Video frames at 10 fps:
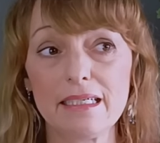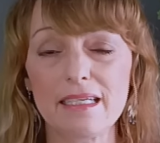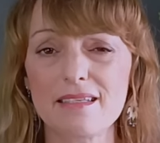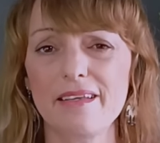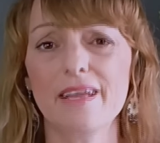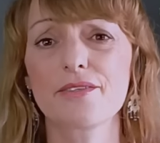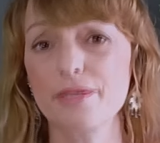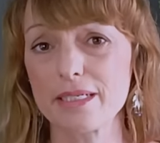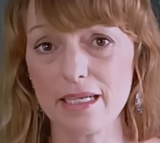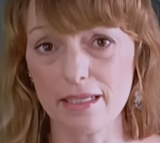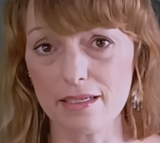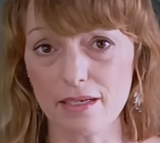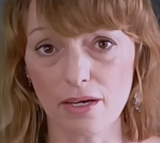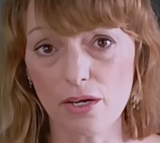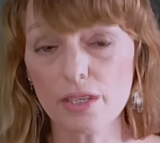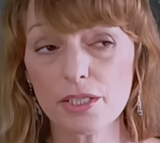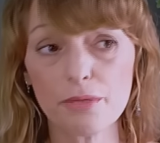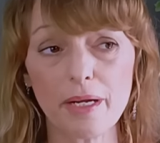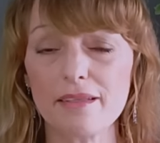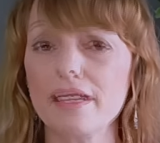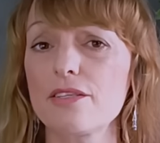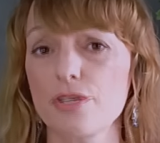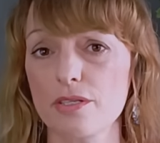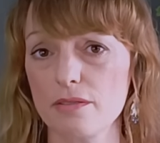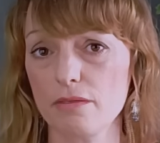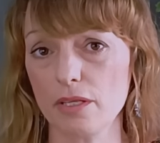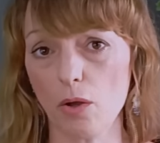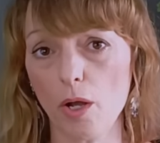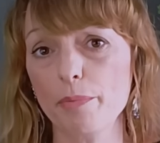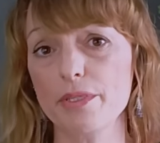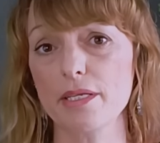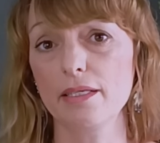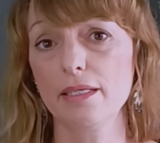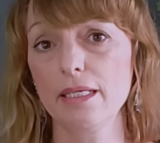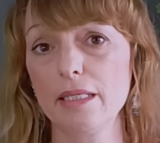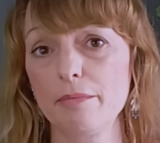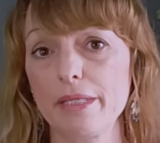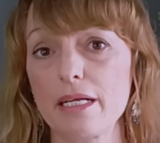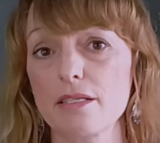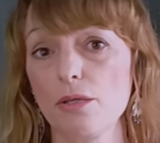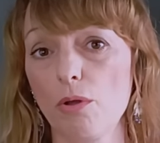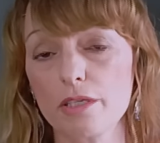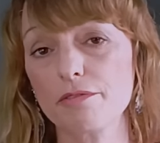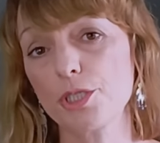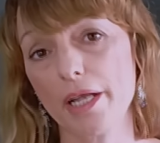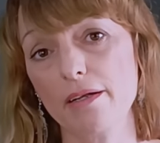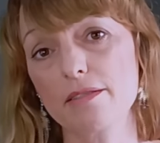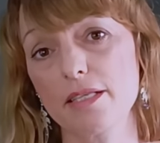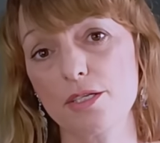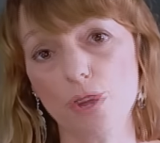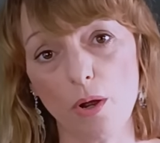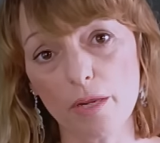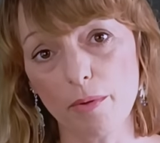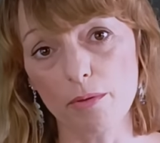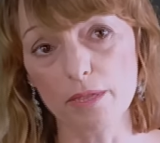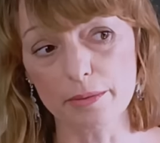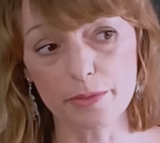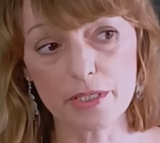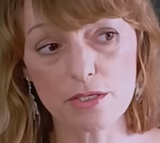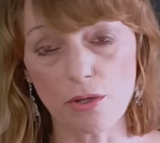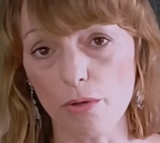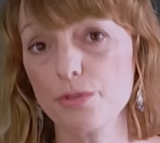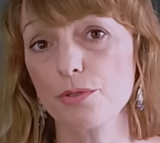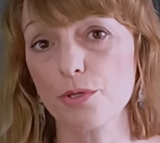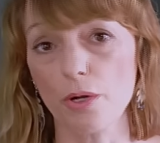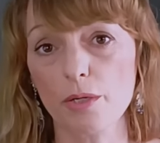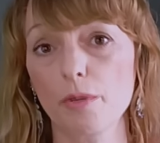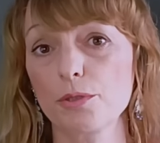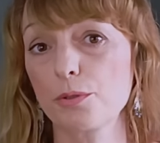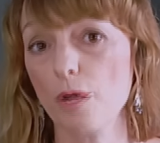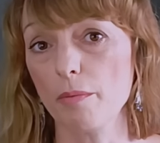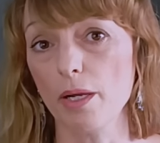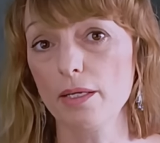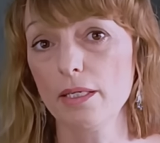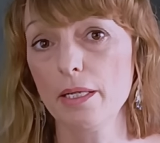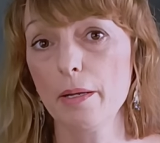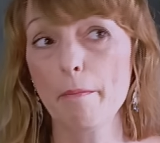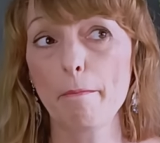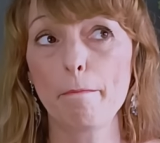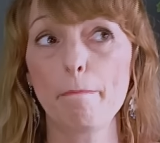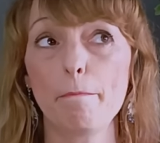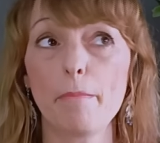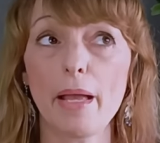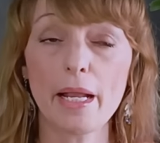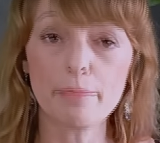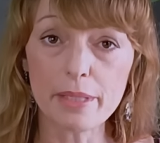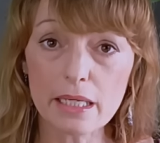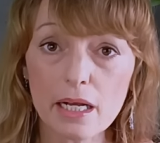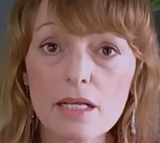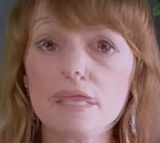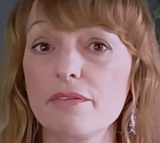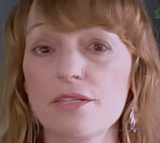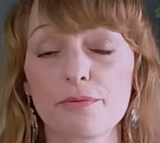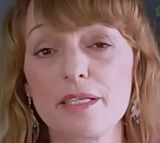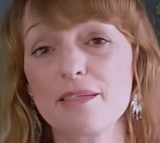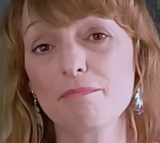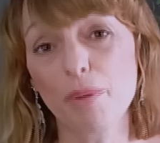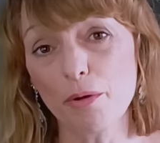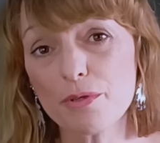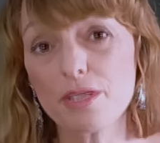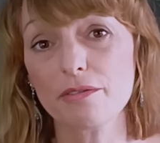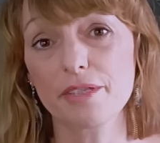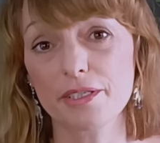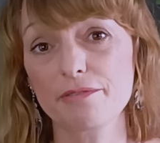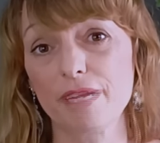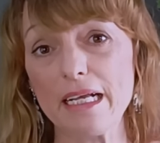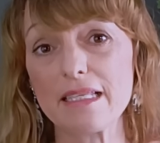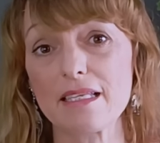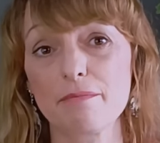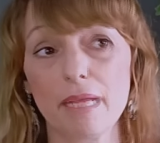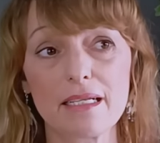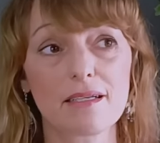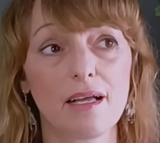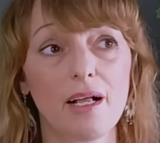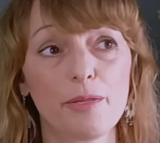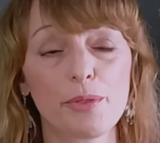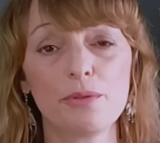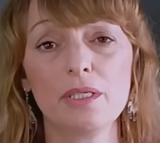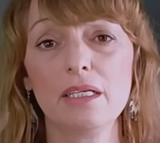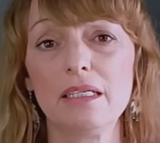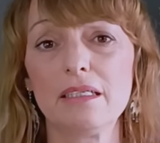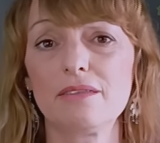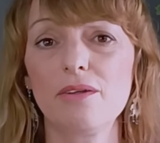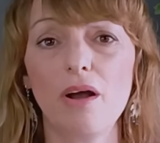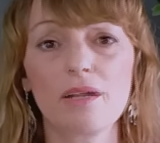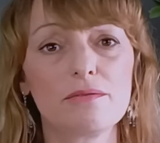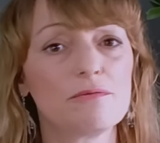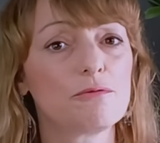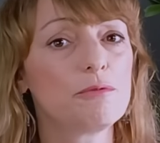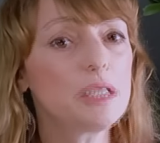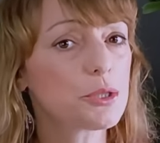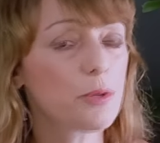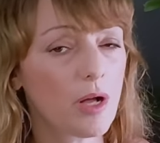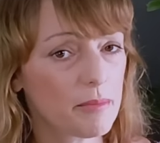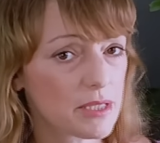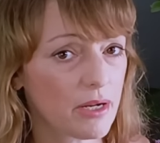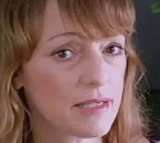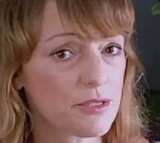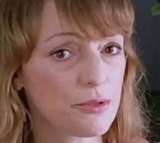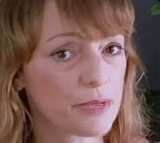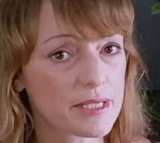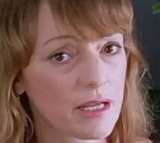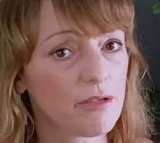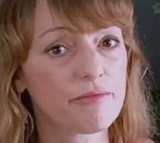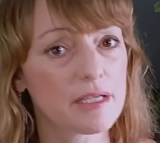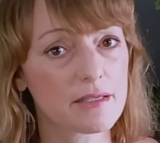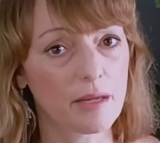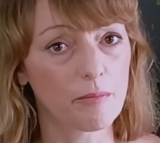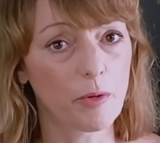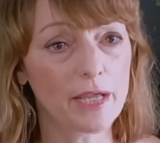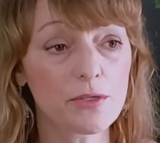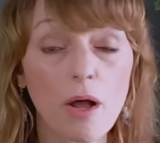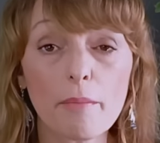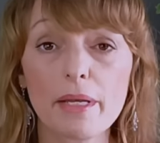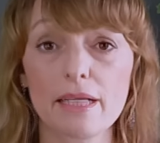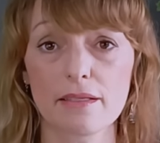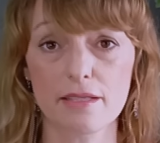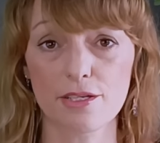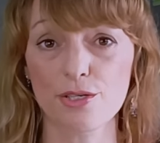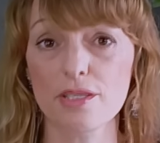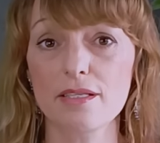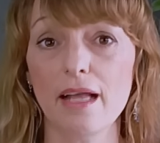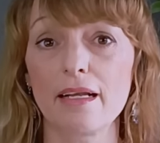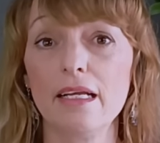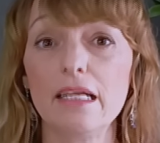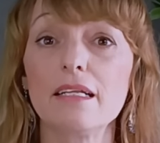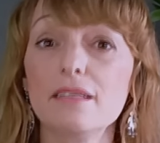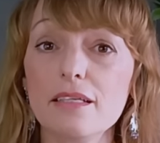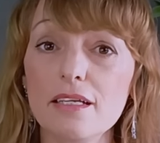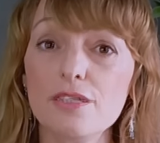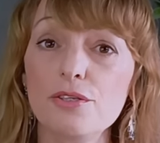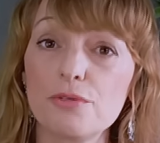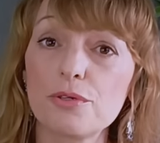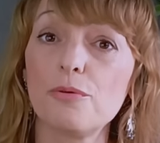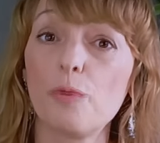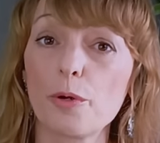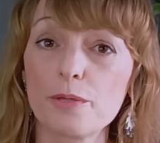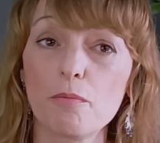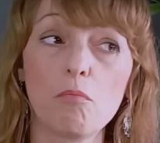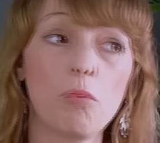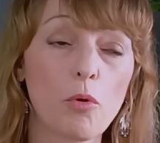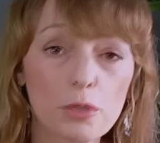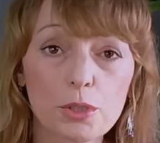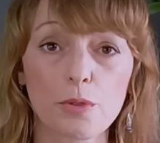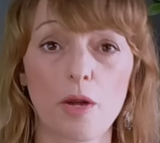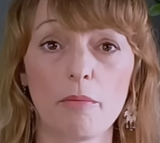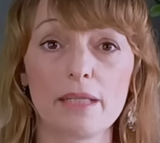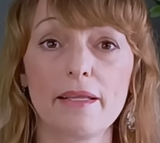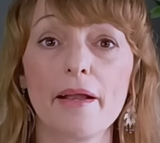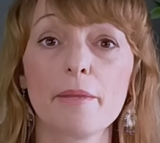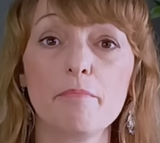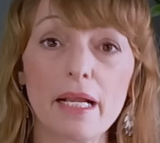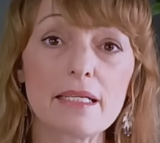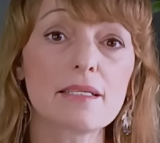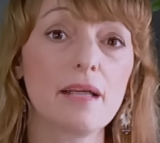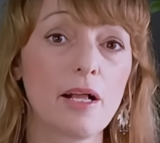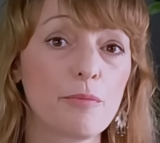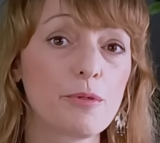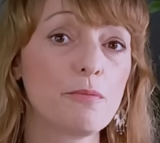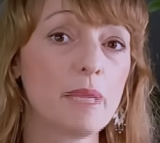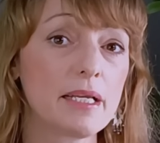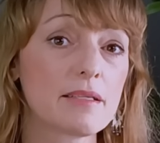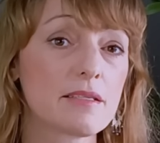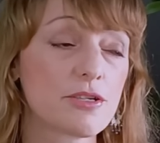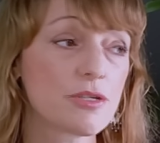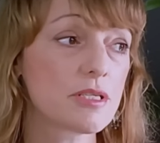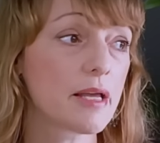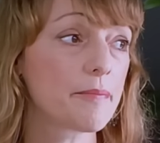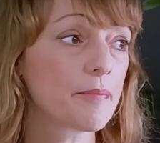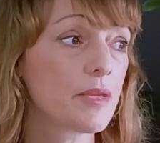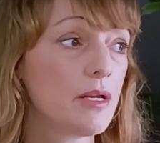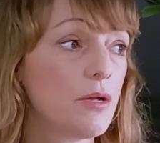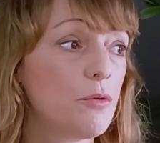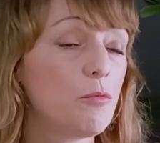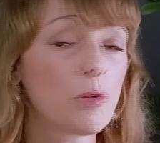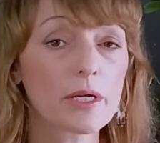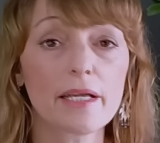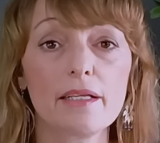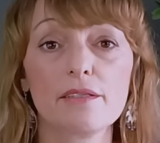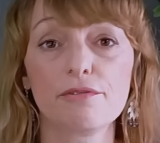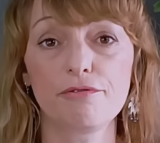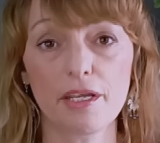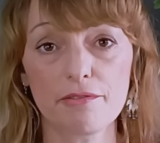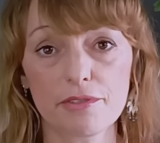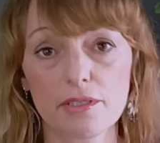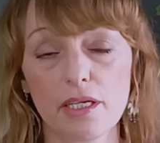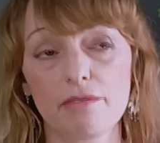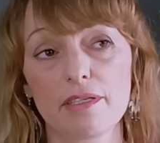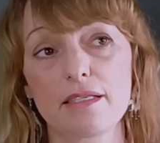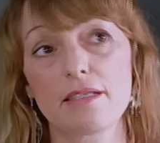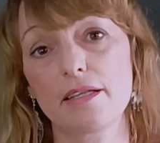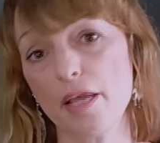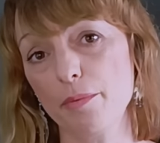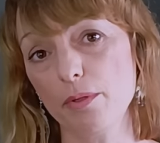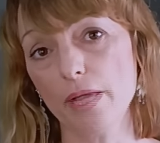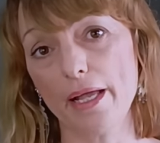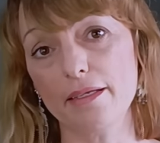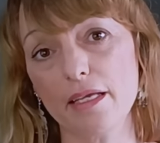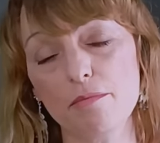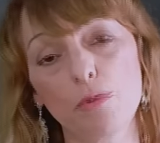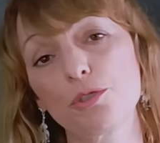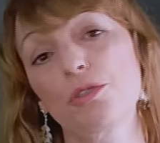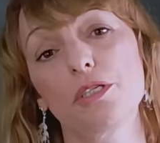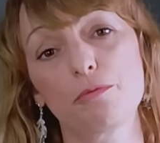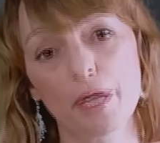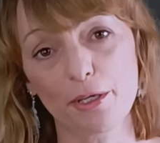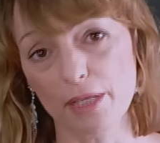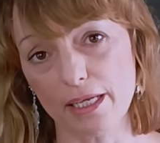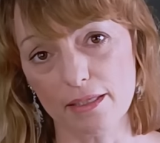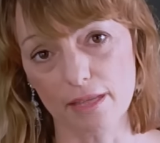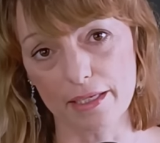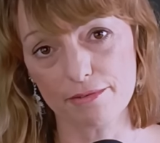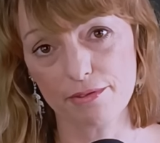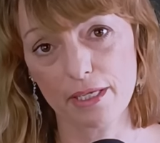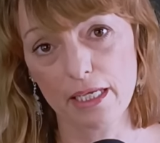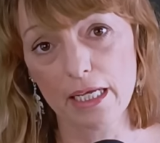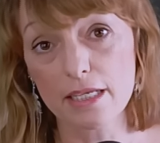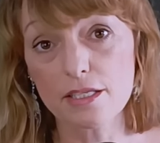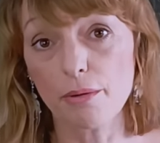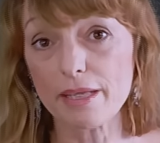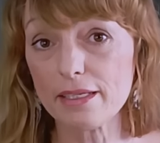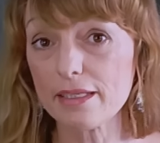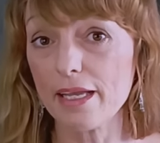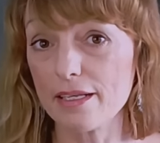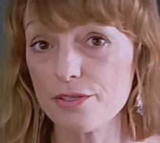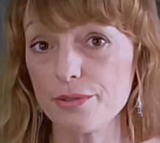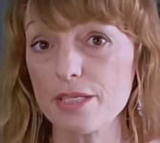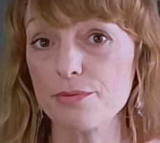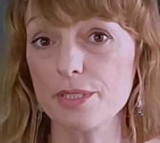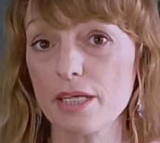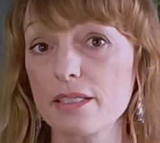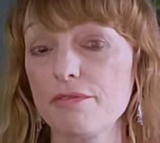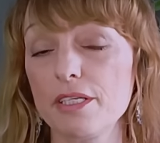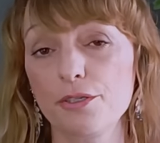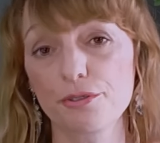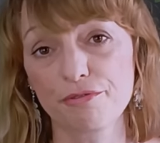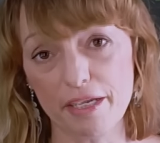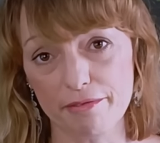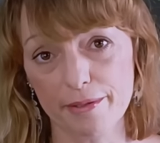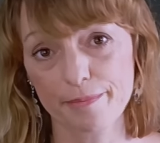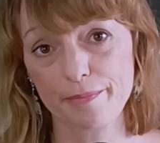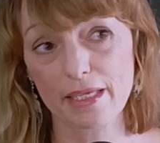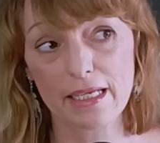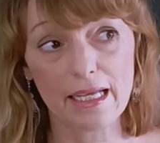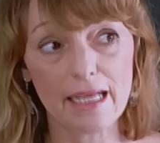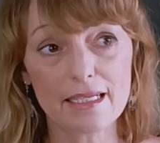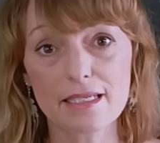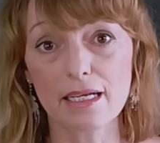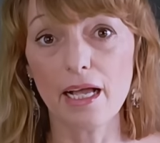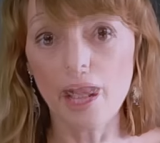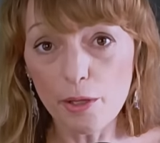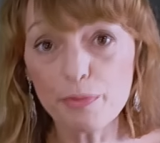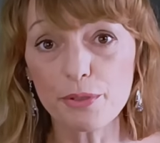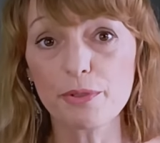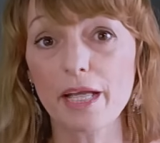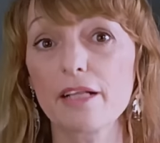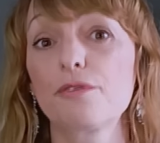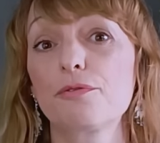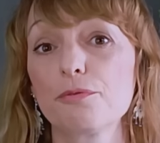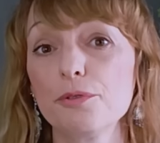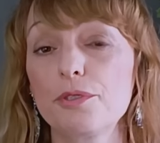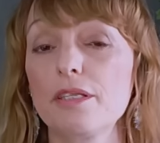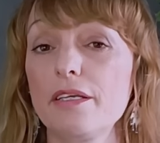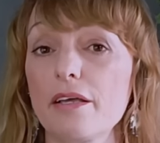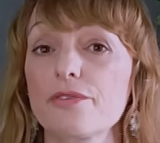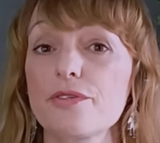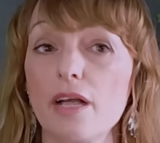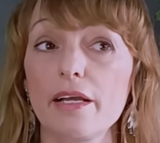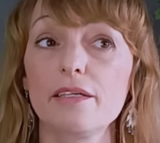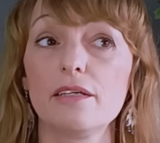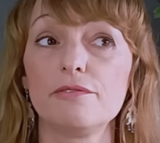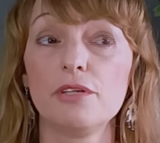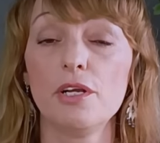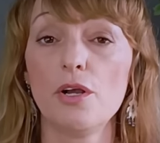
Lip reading: is the answer intended to hurt you? I think it's just the opposite, because a lot of channels that talk about limerence also talk about trauma. And because of this reason, most of their advice is meant to help you not re-traumatize yourself in some way, not make decisions that lead you toward more trauma. They are meant to help you make decisions that work in the favor of a stable and emotionally regulated life. So I think the answer is reductive in your favor, and to help you get through to the other side of